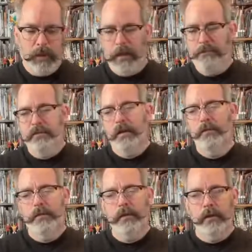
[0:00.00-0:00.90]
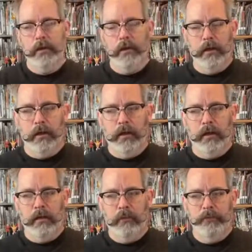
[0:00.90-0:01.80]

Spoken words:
I've done the